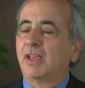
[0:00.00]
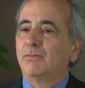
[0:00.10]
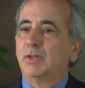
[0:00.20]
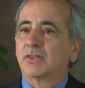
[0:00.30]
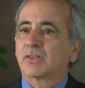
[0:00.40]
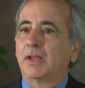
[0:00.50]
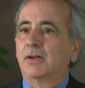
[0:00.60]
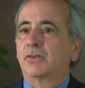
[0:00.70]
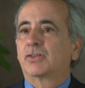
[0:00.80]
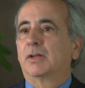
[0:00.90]
gave me a
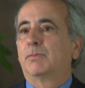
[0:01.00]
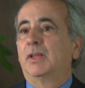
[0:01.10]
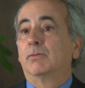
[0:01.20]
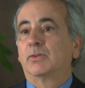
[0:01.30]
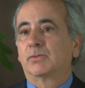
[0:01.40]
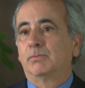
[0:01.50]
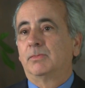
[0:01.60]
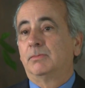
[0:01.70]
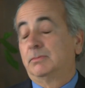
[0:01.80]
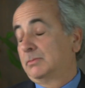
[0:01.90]
scholarship and was
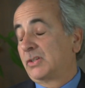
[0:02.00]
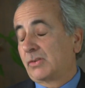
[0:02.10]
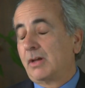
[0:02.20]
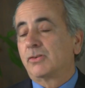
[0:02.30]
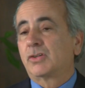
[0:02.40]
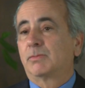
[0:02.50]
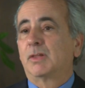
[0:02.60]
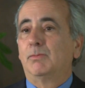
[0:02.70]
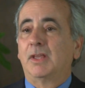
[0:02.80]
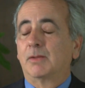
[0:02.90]
the scholarship
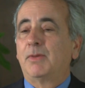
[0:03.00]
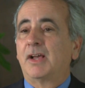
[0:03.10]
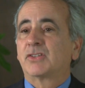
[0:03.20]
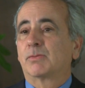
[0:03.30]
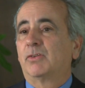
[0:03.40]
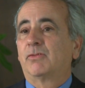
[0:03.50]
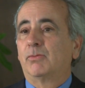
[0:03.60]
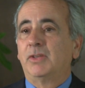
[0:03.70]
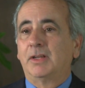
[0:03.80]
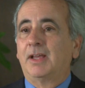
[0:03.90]
that made it possible
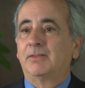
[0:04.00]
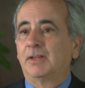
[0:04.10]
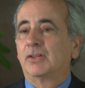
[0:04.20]
for me to have an